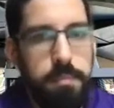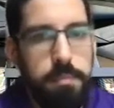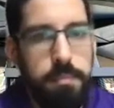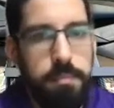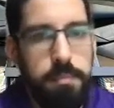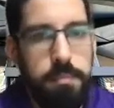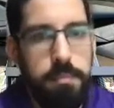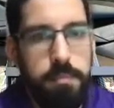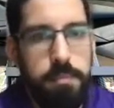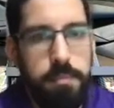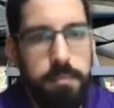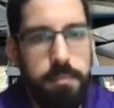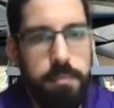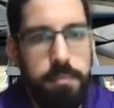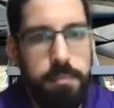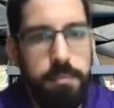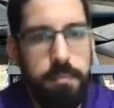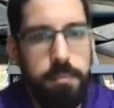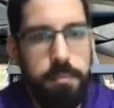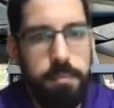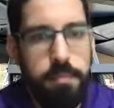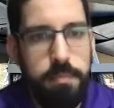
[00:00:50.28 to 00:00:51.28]

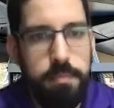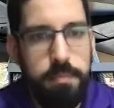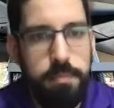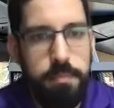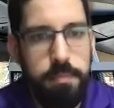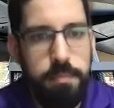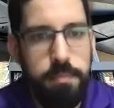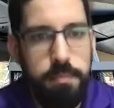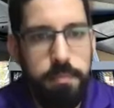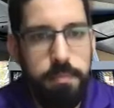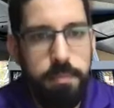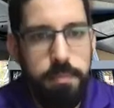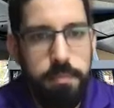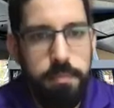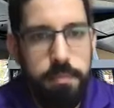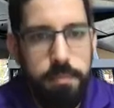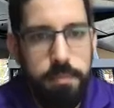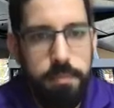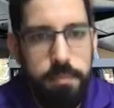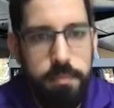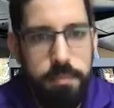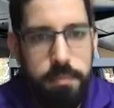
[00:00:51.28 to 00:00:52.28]

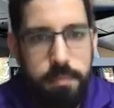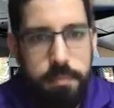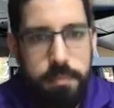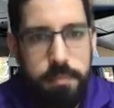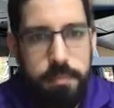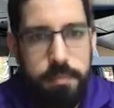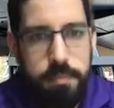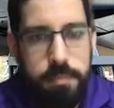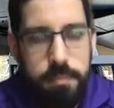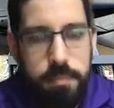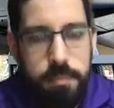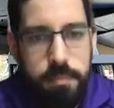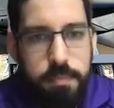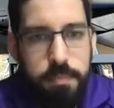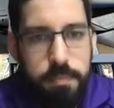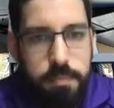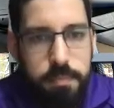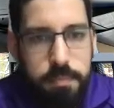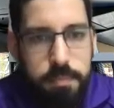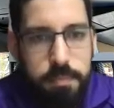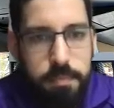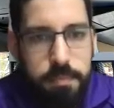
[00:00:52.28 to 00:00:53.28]

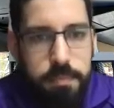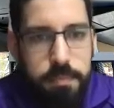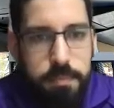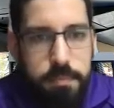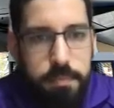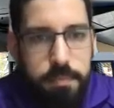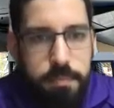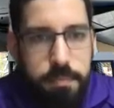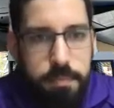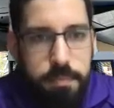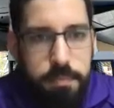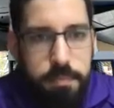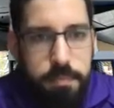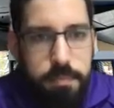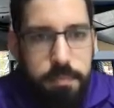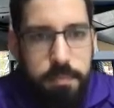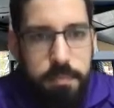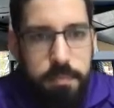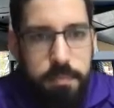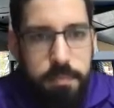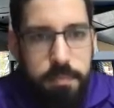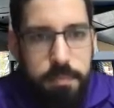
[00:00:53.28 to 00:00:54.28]

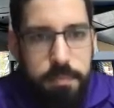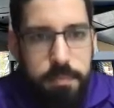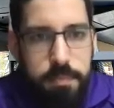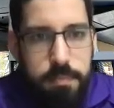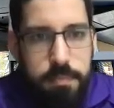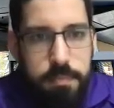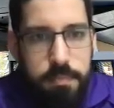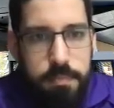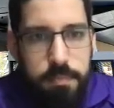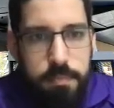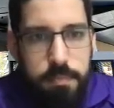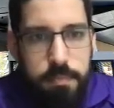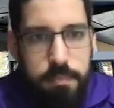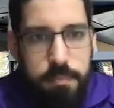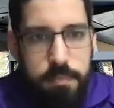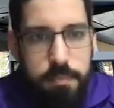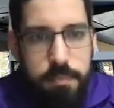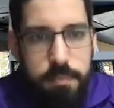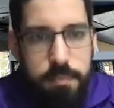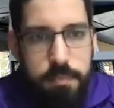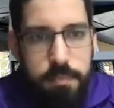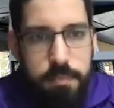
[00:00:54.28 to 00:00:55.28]

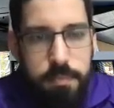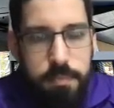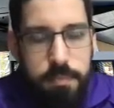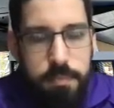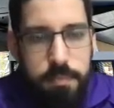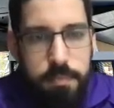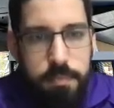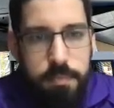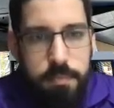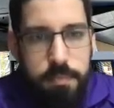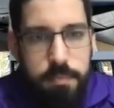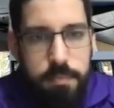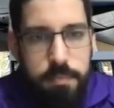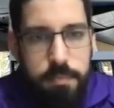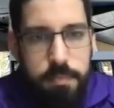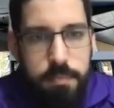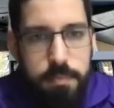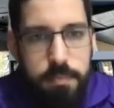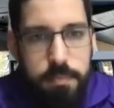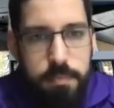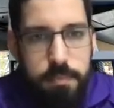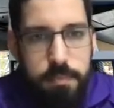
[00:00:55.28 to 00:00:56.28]

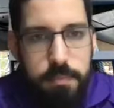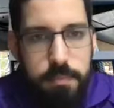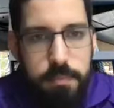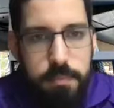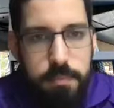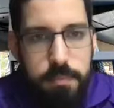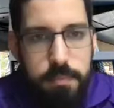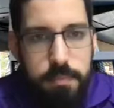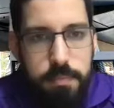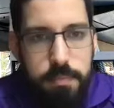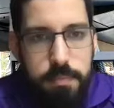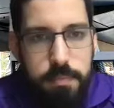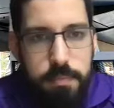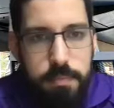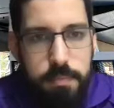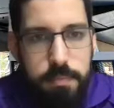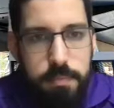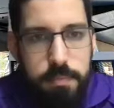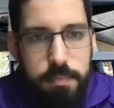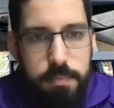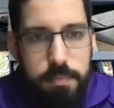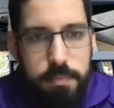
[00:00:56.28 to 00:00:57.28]

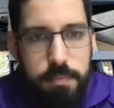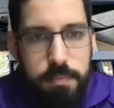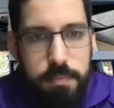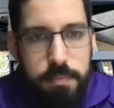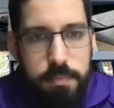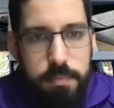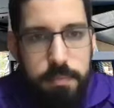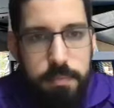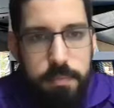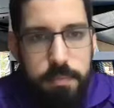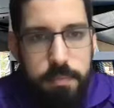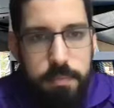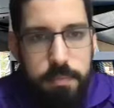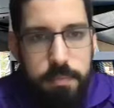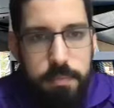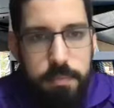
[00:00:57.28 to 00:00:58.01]
(not speaking)